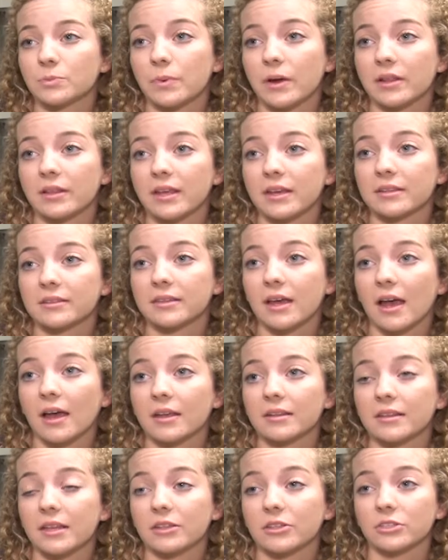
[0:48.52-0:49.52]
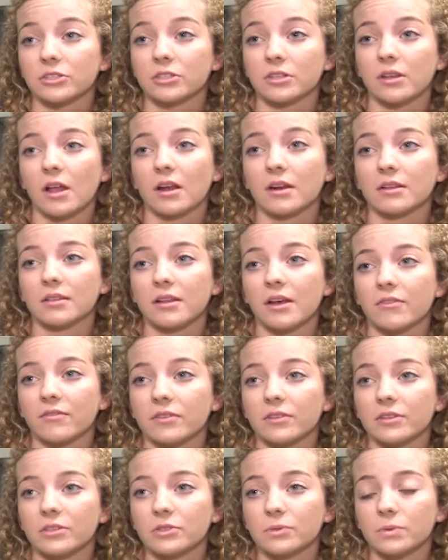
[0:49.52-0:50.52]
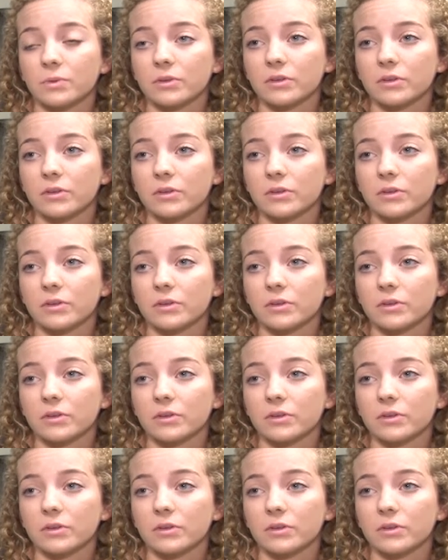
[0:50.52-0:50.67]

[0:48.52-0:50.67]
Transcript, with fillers: spread like that, that there's a lot of love in this